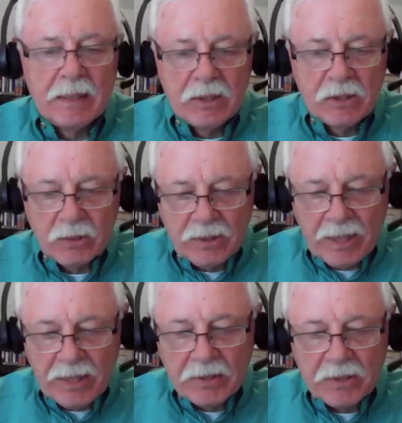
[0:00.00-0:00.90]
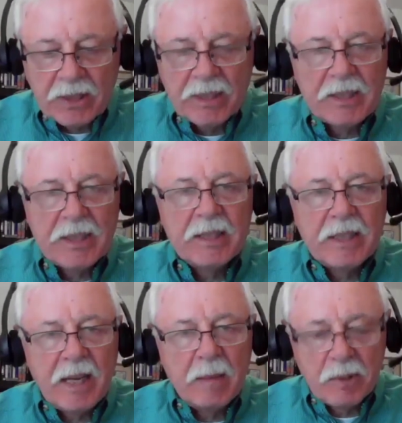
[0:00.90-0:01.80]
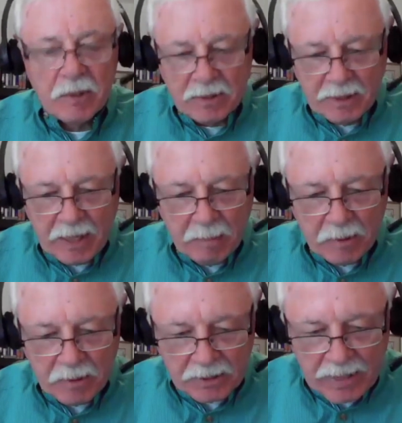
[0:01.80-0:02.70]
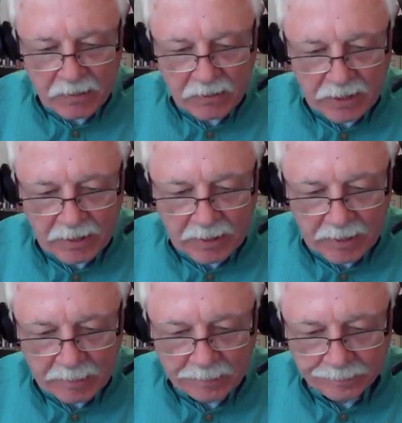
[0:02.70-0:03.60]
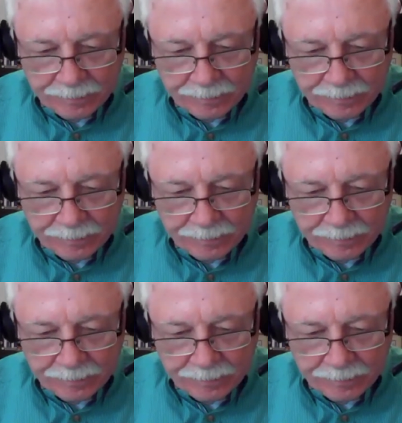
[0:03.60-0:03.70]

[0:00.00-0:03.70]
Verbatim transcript: So Daniel is listening to Gabriel, and Gabriel is now telling him,